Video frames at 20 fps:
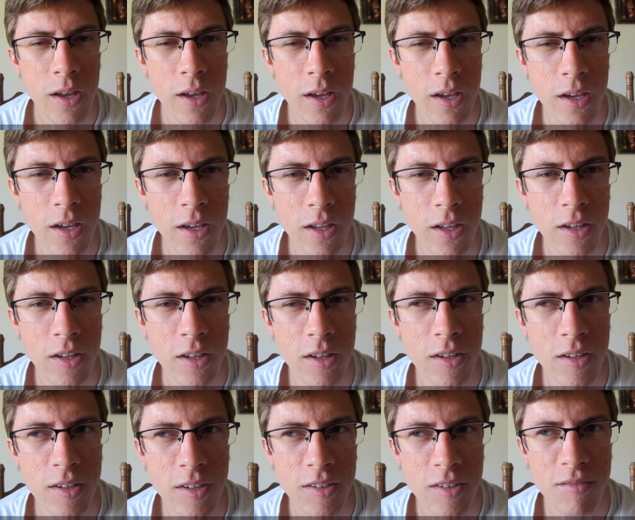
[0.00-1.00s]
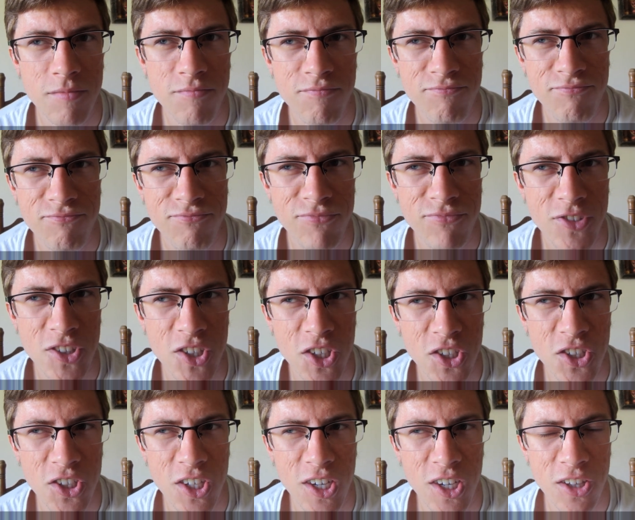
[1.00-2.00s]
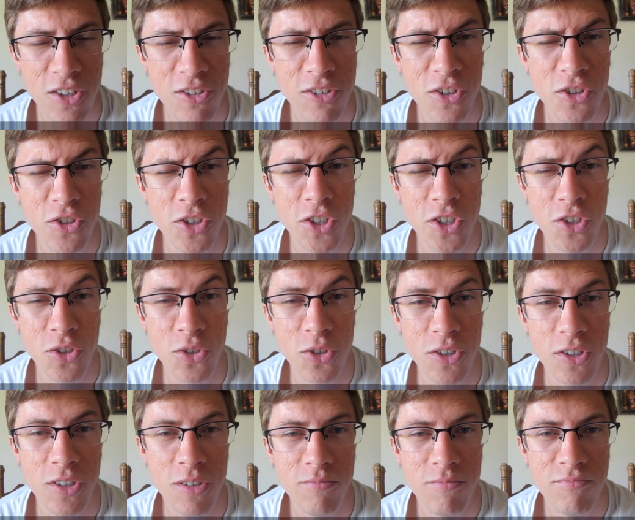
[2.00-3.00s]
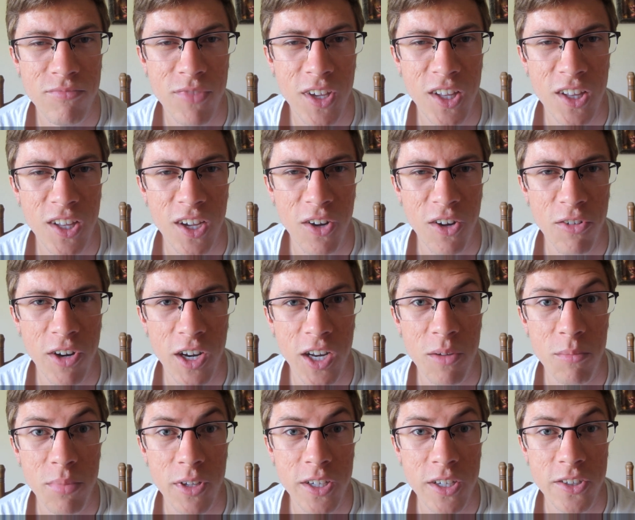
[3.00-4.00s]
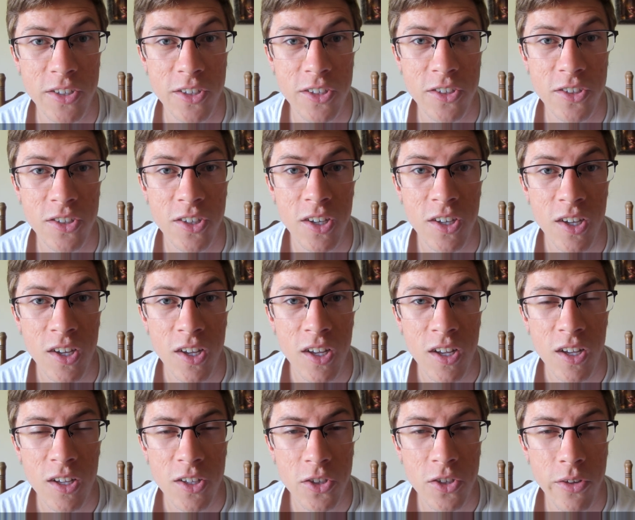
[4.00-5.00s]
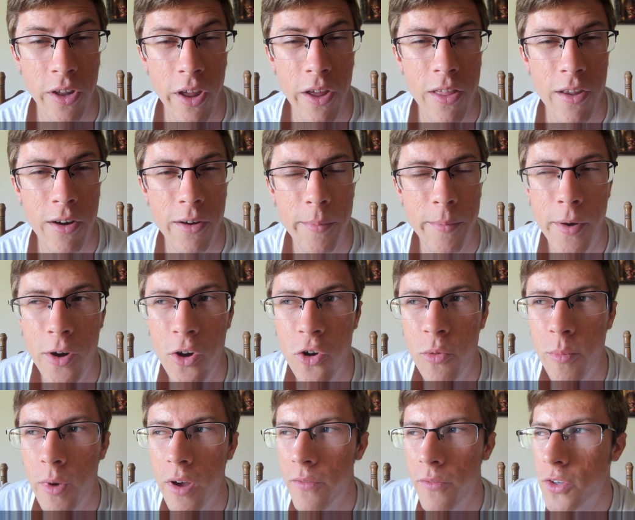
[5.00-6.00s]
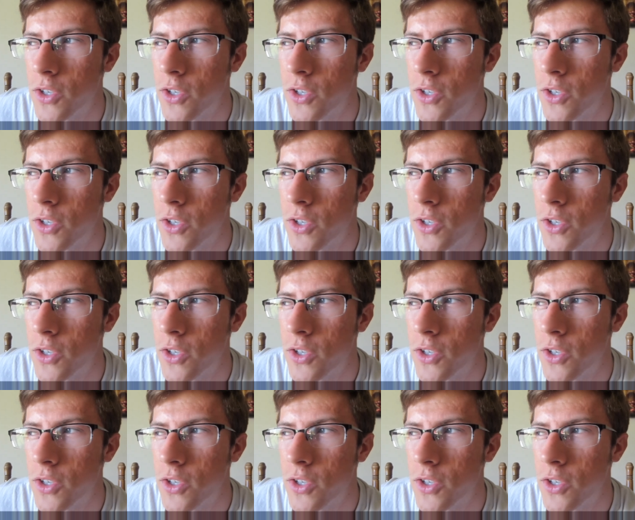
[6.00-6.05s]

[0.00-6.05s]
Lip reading: in just like the grocery store and like random places. So now that I'm home,